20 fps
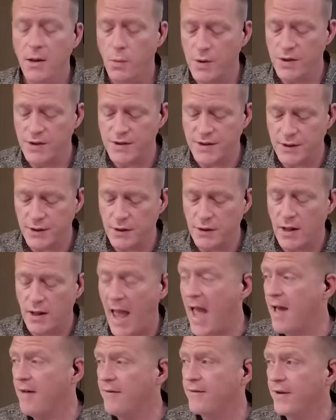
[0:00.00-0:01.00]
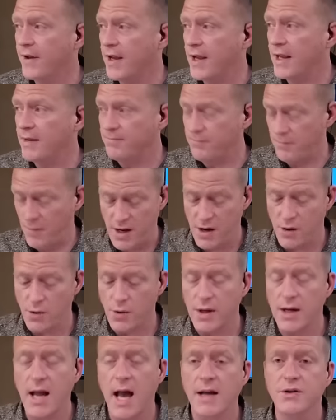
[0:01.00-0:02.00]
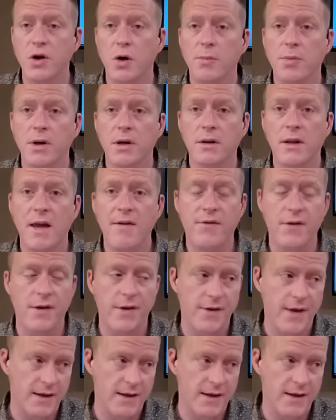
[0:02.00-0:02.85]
We still have a hearing October 11th.